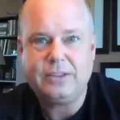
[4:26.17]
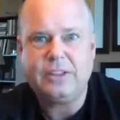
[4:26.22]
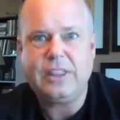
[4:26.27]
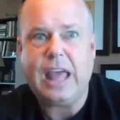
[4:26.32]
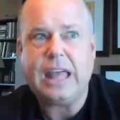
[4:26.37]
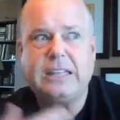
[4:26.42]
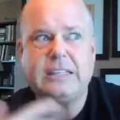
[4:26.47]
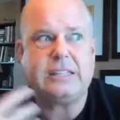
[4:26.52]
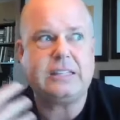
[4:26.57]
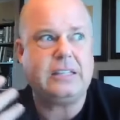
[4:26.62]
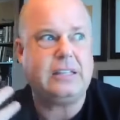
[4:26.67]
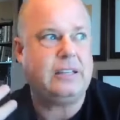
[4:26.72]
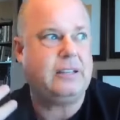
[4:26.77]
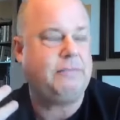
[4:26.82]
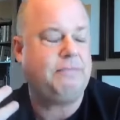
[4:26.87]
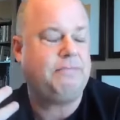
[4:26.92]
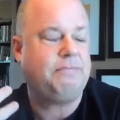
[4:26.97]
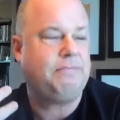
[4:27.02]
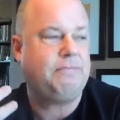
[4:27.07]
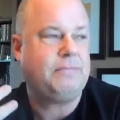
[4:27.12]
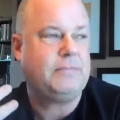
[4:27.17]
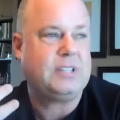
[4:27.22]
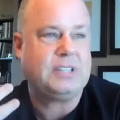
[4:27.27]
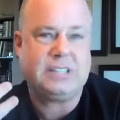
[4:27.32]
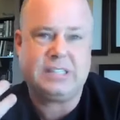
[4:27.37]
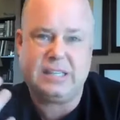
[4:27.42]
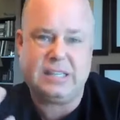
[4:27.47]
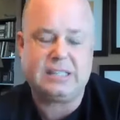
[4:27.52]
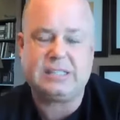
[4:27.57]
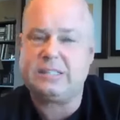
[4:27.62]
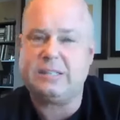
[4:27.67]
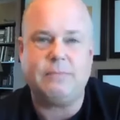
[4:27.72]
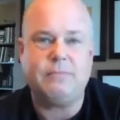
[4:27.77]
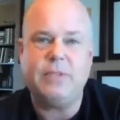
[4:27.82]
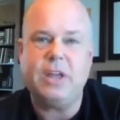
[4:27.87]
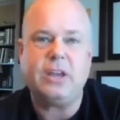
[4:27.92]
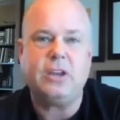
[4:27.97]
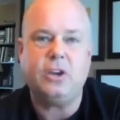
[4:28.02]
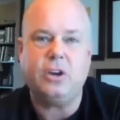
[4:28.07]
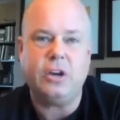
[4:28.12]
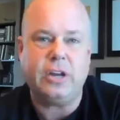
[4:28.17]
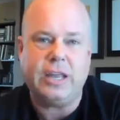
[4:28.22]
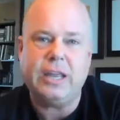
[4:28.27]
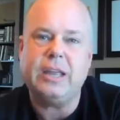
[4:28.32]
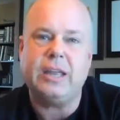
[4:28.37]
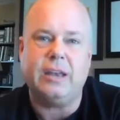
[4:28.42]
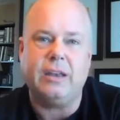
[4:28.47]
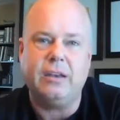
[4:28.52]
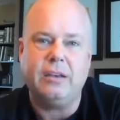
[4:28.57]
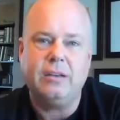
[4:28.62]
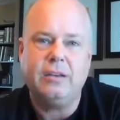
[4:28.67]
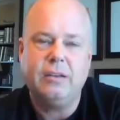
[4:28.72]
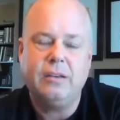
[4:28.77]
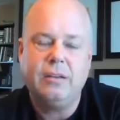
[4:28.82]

So that's the system that you're in.